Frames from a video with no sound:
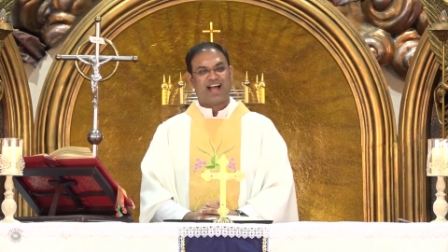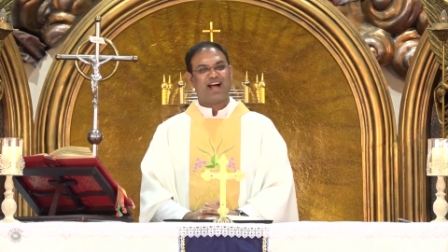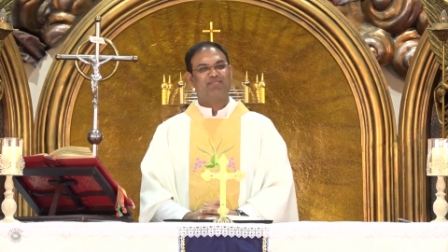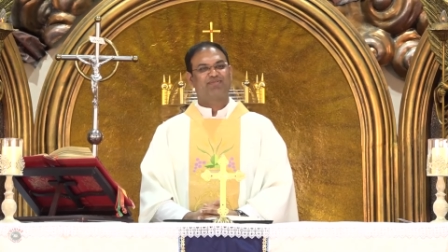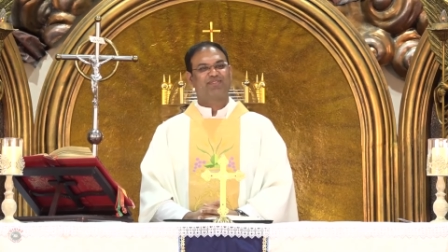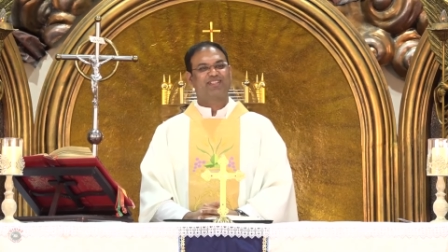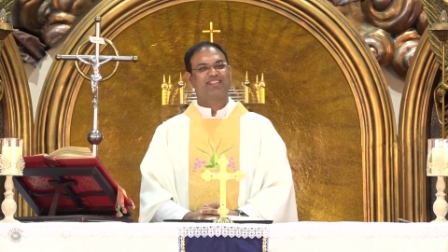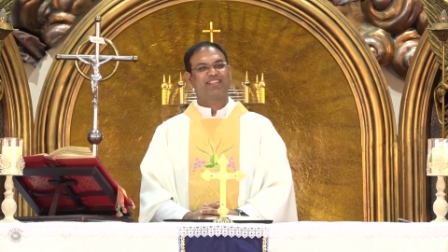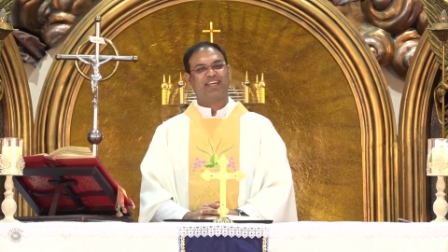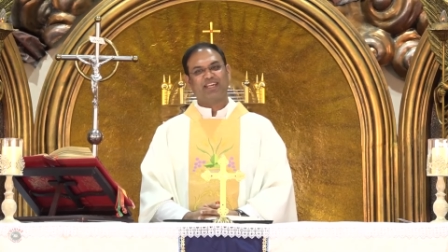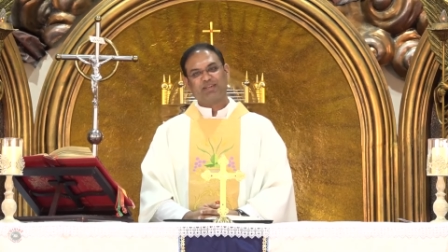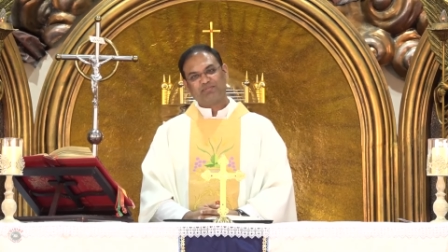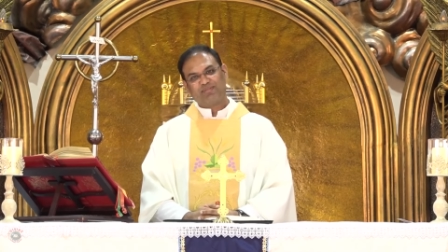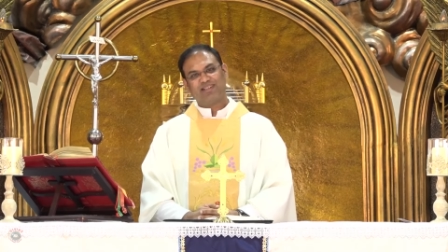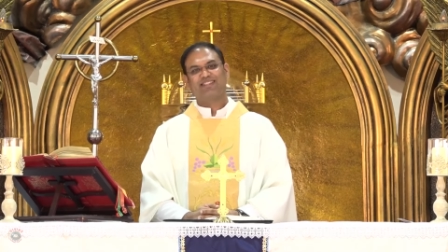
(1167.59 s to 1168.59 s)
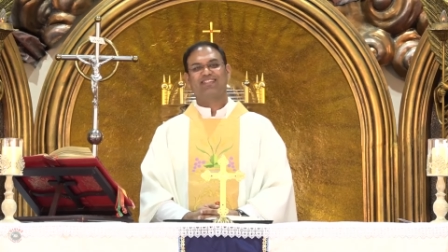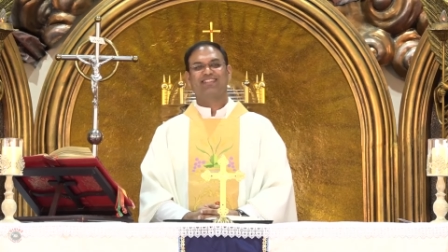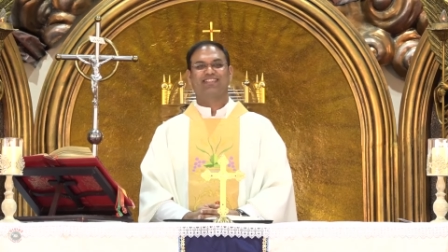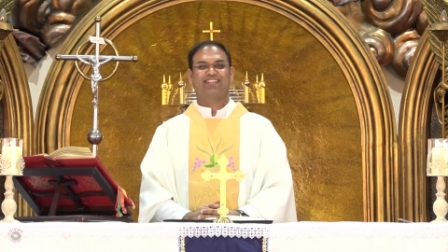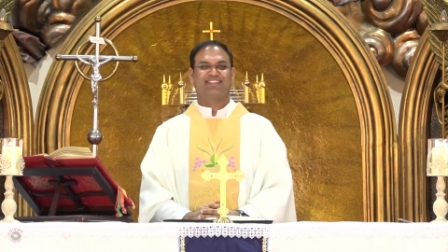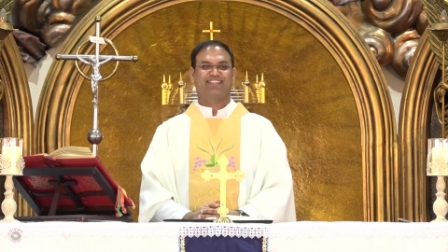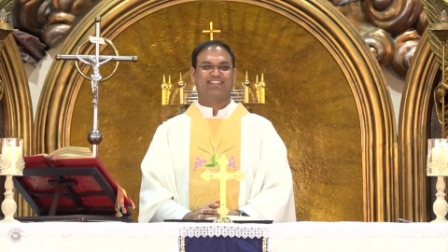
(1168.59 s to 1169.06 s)
After nine
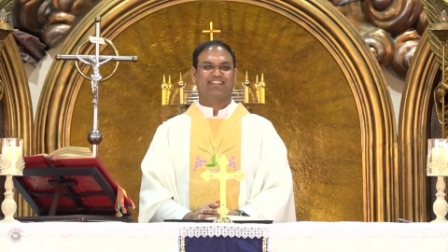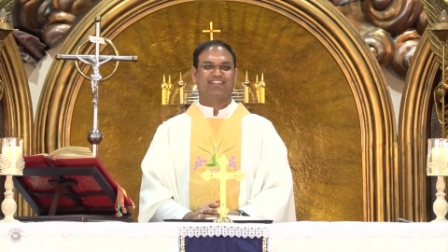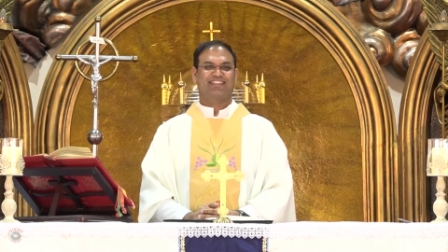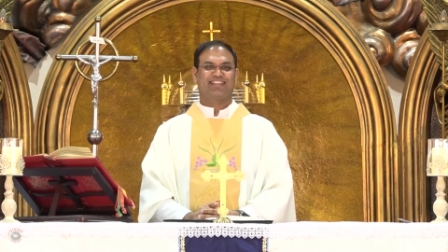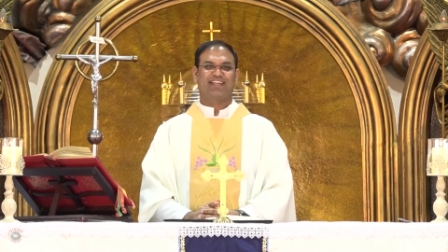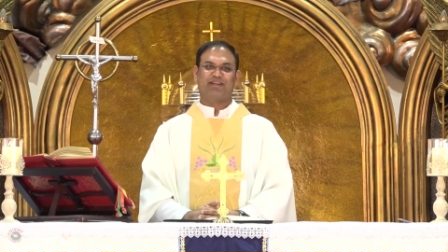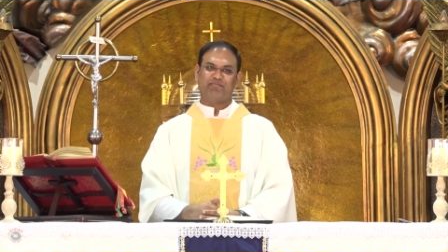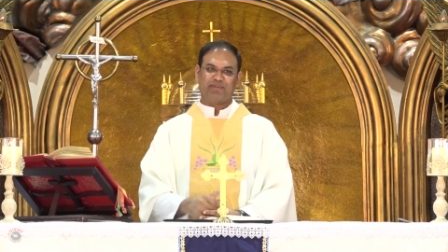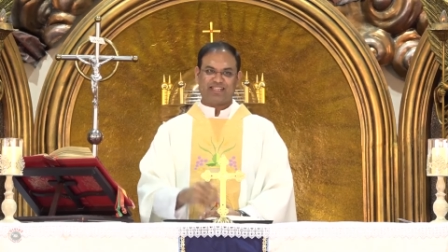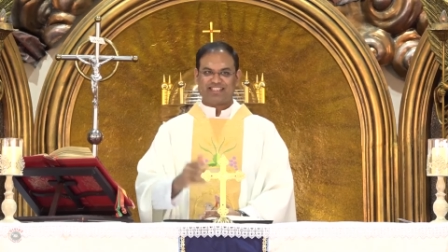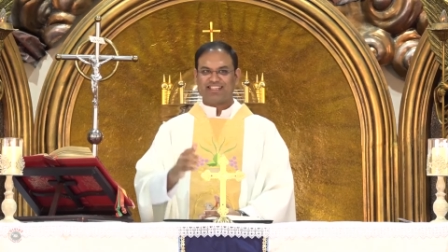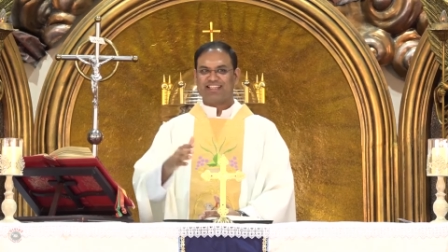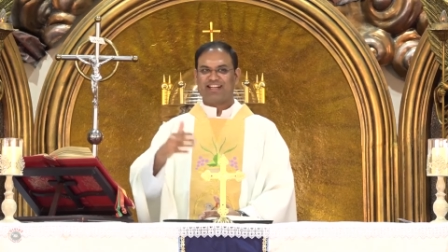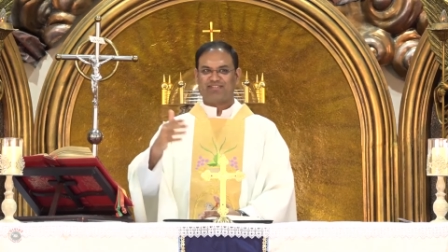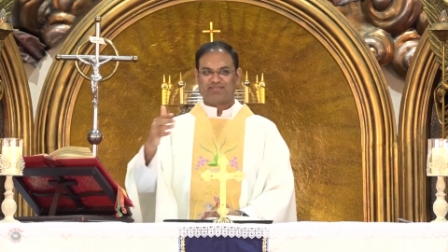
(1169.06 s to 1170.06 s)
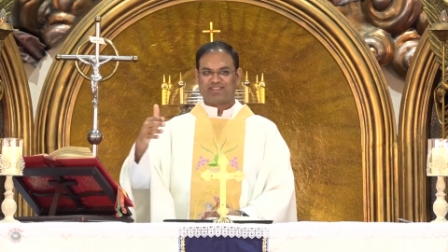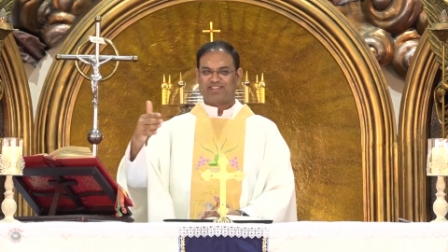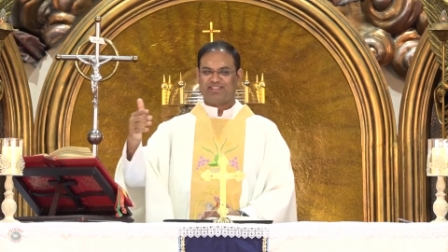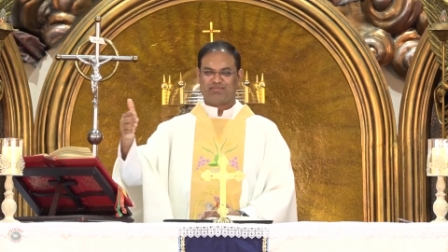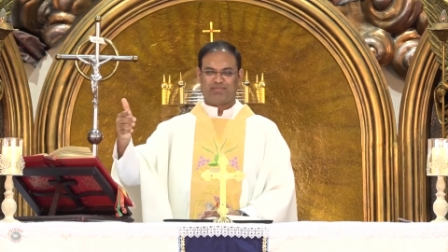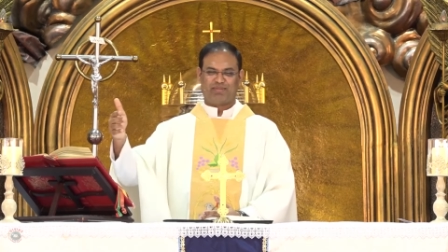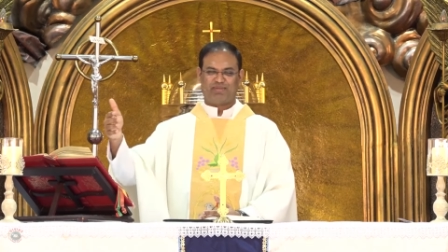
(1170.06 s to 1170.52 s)
months, I'm meeting
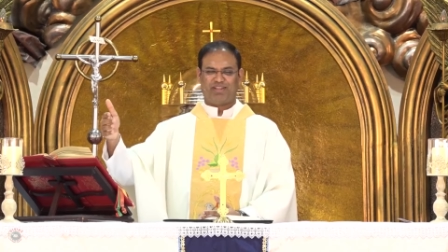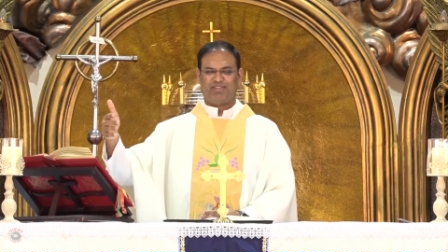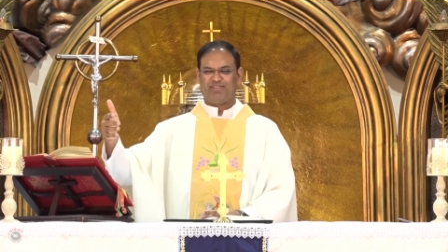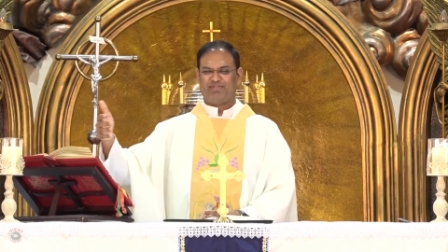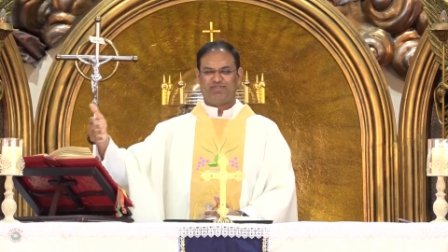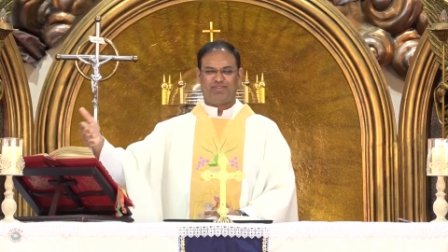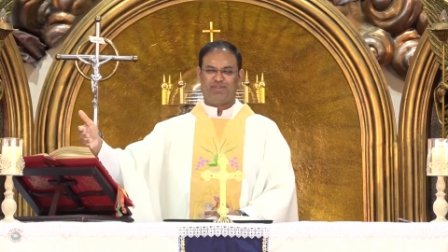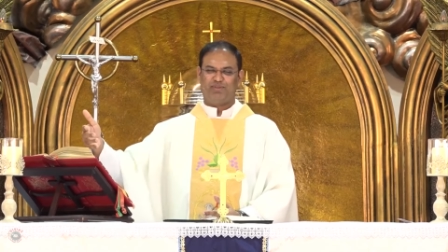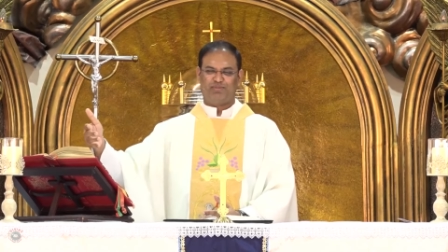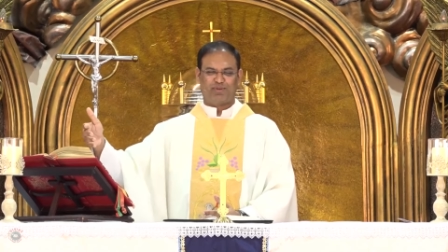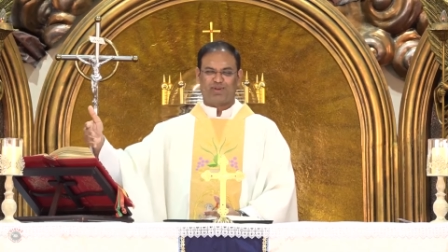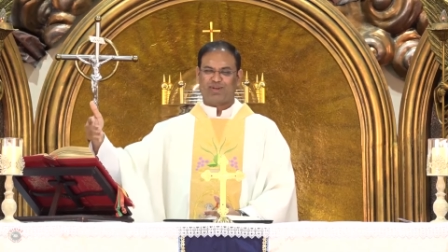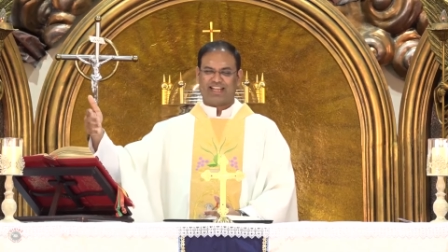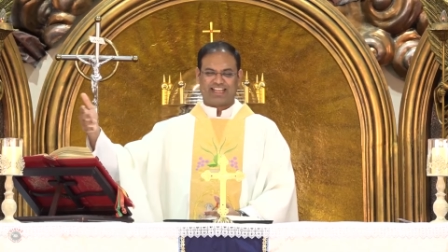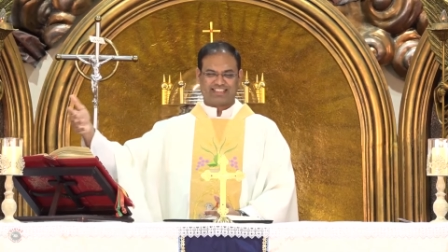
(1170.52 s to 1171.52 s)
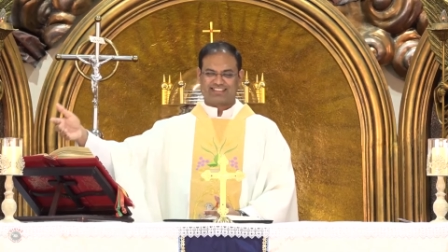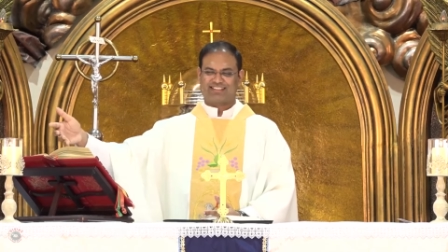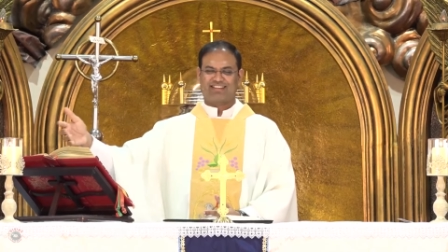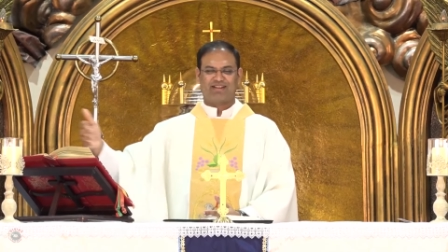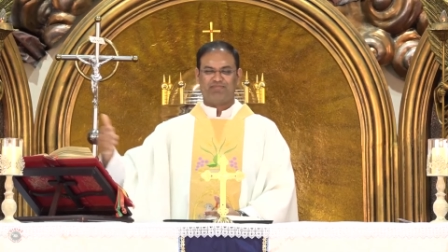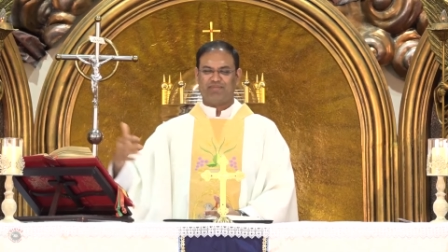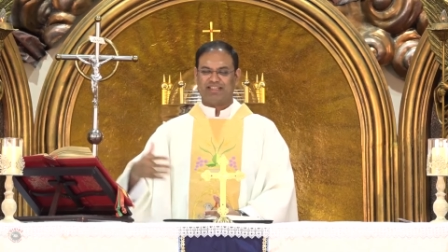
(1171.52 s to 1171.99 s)
after maybe few more
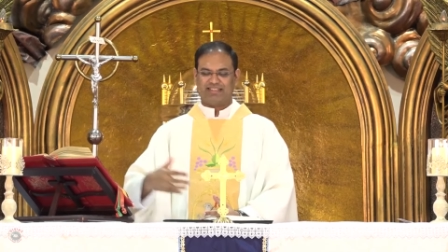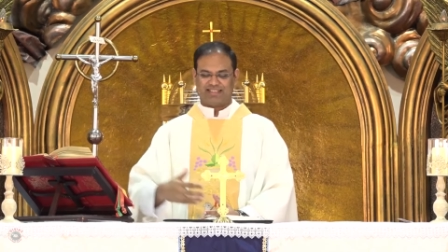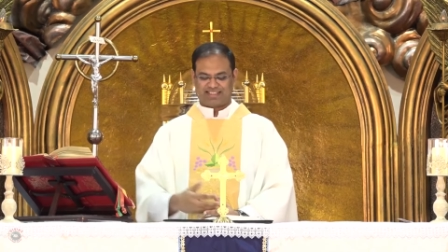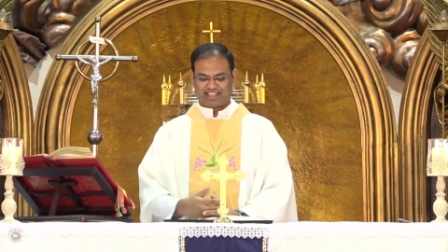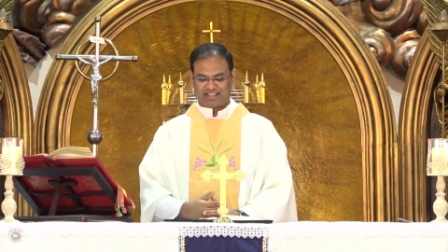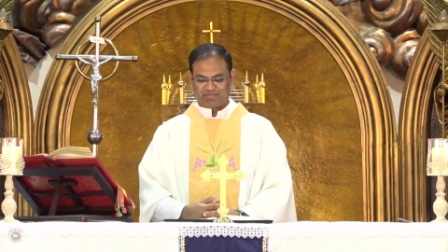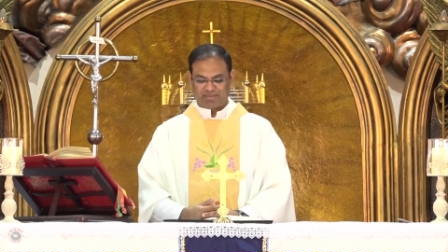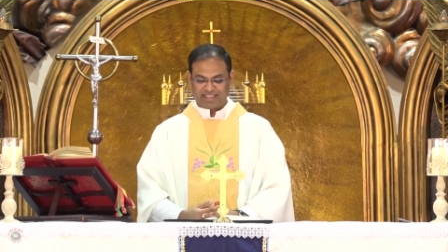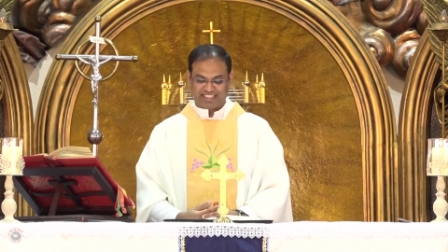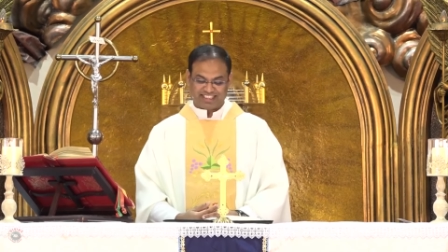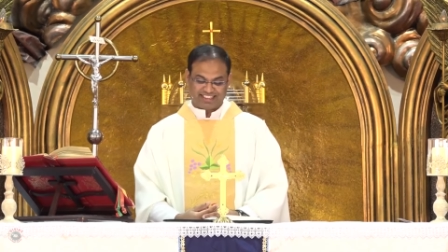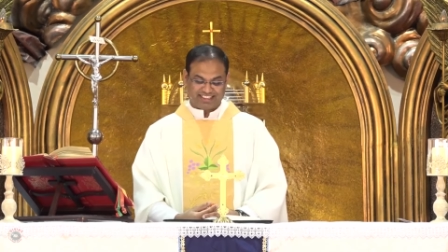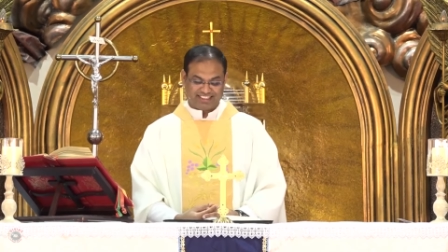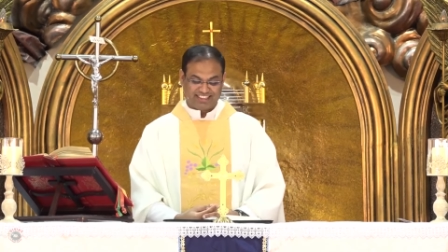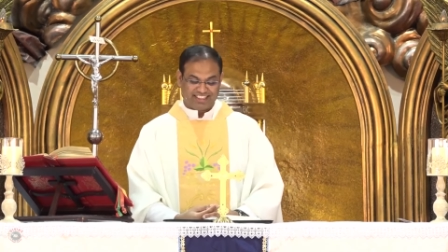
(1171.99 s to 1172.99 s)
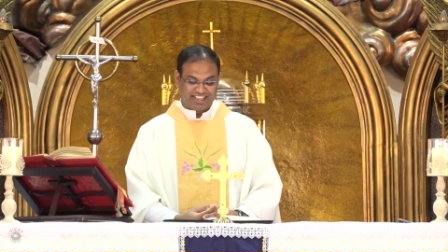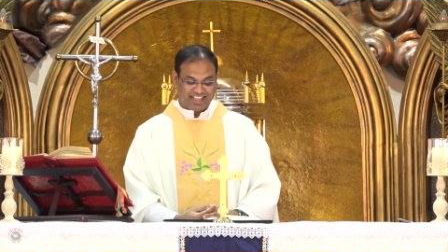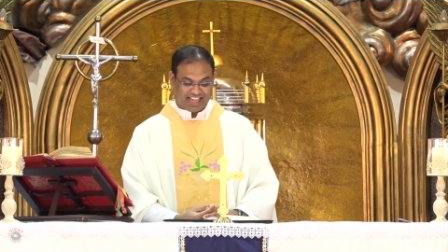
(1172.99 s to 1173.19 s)
extra months. I meet her.